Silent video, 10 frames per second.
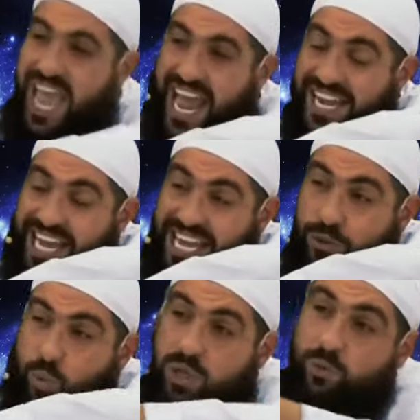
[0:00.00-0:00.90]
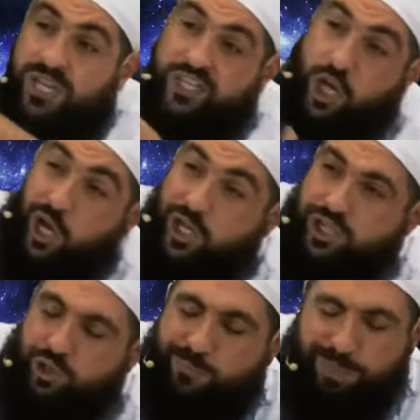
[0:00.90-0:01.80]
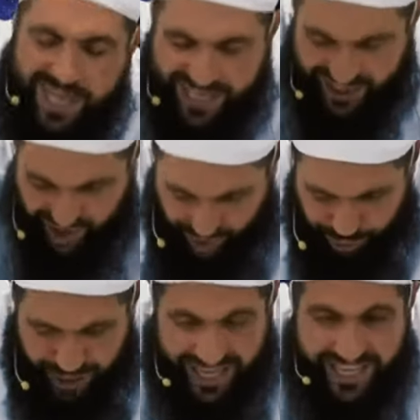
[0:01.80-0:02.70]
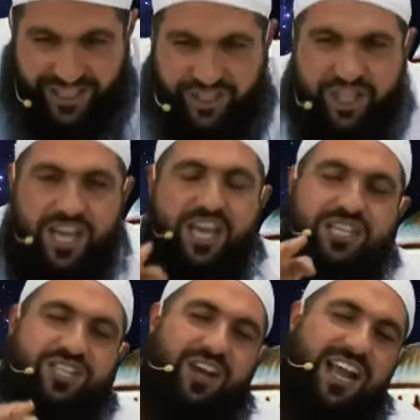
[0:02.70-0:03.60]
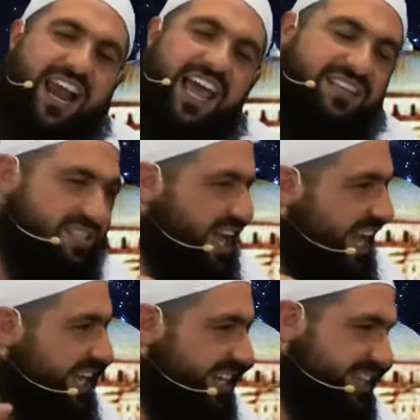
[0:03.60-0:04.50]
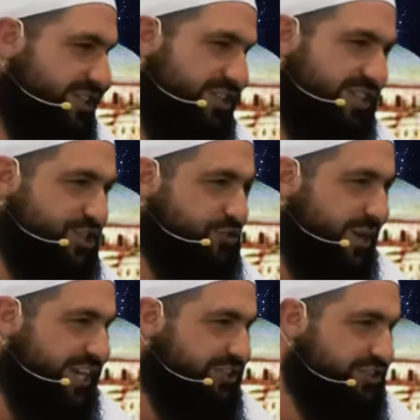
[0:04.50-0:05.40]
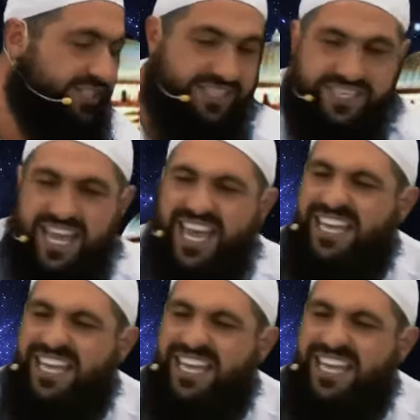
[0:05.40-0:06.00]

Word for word: and it will return to being strange so glad tiding to the strangers,